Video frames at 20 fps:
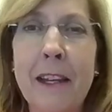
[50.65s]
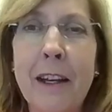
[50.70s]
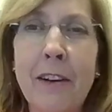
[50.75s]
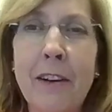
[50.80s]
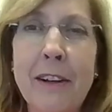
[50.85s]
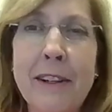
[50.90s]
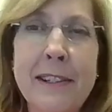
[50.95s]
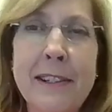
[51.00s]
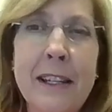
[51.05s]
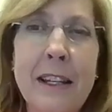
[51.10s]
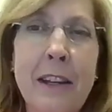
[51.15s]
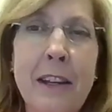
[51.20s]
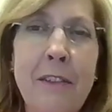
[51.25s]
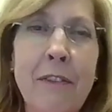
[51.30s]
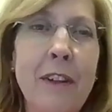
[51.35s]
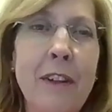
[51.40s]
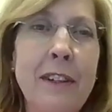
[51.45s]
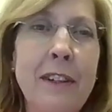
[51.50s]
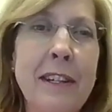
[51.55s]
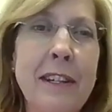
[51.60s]
There is an
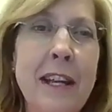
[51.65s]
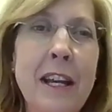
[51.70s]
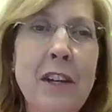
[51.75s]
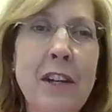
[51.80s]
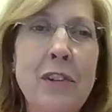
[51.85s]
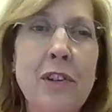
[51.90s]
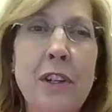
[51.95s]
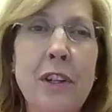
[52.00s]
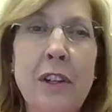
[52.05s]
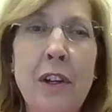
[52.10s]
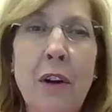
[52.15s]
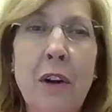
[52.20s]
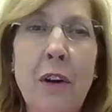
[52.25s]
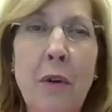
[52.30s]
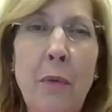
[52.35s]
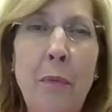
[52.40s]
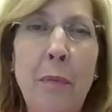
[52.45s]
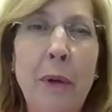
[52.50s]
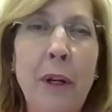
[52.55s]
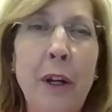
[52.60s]
invitation to
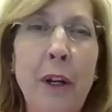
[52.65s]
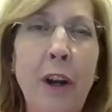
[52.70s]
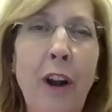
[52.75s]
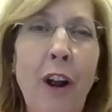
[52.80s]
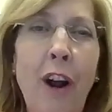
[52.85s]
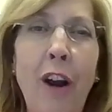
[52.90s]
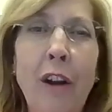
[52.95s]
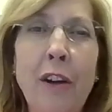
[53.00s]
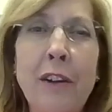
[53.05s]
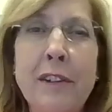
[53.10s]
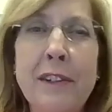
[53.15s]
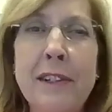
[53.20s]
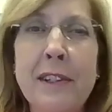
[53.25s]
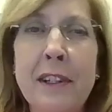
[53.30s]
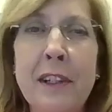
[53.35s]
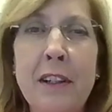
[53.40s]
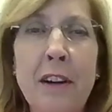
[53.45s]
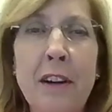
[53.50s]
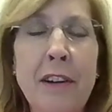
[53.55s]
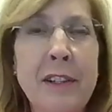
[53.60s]
open our hearts
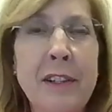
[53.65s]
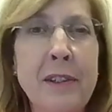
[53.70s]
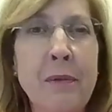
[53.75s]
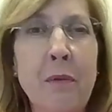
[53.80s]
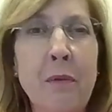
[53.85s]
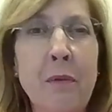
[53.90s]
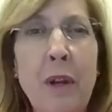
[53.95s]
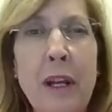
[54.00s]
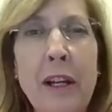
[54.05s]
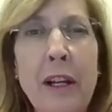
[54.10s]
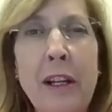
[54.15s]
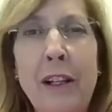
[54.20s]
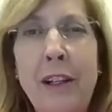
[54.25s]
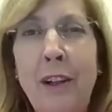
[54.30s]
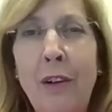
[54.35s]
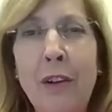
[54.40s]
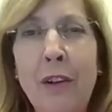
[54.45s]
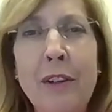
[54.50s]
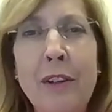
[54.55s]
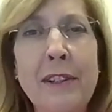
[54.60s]
to God's
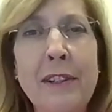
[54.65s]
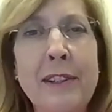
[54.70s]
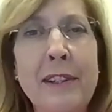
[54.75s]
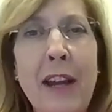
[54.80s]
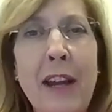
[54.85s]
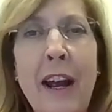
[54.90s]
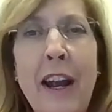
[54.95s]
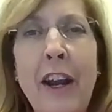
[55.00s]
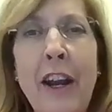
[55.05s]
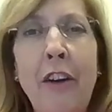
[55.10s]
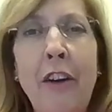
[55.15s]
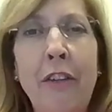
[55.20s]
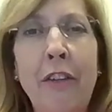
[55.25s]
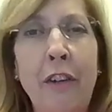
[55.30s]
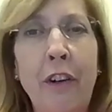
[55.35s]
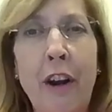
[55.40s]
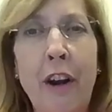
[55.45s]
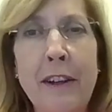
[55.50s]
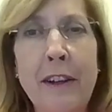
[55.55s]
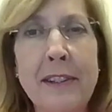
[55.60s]
will or desire
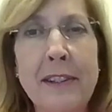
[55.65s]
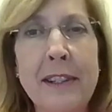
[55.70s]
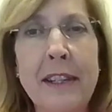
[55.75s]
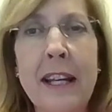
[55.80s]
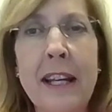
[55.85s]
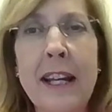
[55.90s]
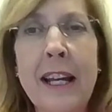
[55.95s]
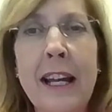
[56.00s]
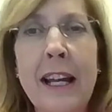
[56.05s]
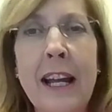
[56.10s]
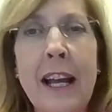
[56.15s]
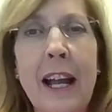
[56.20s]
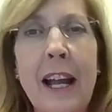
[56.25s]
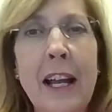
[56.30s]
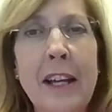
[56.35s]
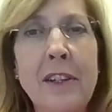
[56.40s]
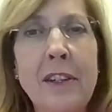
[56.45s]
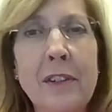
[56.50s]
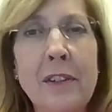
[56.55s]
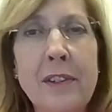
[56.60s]
for us
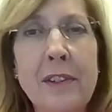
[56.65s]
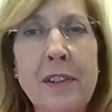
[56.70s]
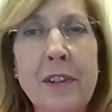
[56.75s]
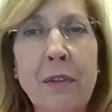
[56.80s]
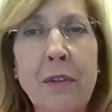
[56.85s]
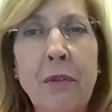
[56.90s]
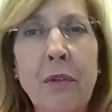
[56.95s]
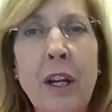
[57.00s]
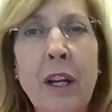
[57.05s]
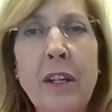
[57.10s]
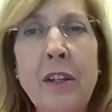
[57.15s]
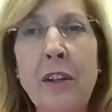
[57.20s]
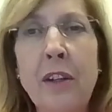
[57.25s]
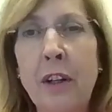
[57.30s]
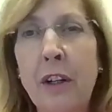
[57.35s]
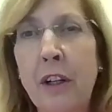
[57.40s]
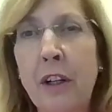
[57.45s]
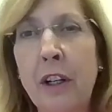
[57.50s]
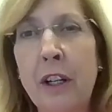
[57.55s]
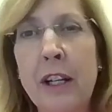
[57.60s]
and to
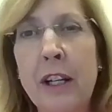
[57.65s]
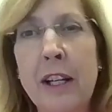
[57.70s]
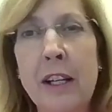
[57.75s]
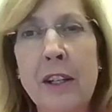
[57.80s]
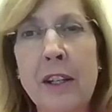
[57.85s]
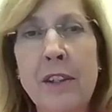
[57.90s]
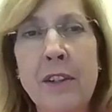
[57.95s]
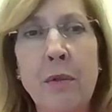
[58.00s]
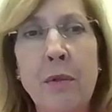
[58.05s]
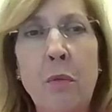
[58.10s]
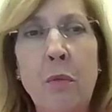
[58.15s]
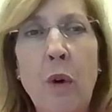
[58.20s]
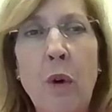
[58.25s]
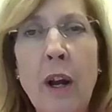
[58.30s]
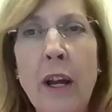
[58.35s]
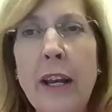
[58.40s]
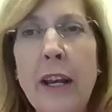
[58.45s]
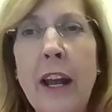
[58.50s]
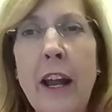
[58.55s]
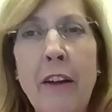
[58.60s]
surrender to
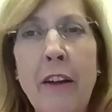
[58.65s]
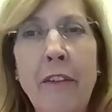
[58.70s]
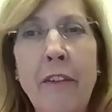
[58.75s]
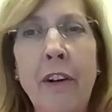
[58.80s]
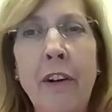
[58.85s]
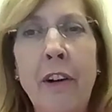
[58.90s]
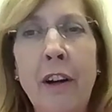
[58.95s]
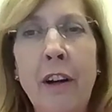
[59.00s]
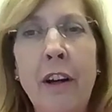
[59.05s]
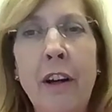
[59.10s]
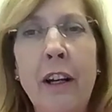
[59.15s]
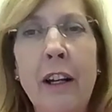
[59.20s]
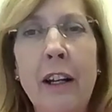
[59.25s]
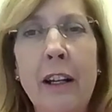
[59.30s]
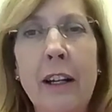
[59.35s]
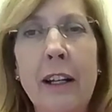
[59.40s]
whatever